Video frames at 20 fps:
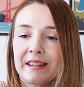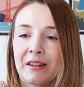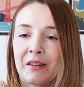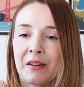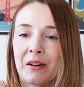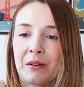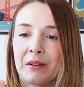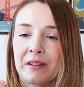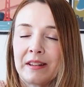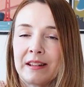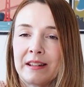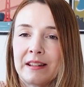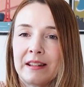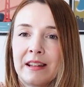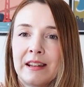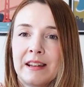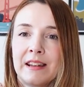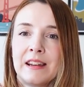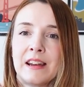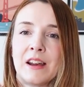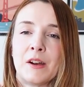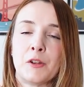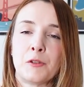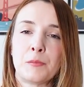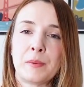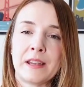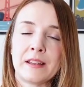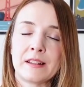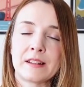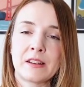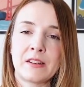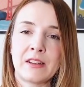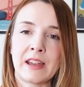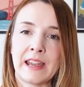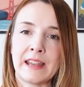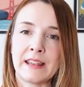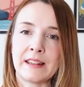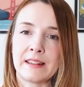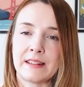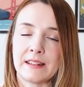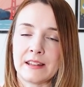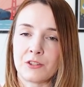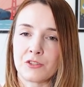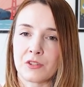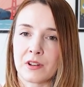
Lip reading: So I was being so hasty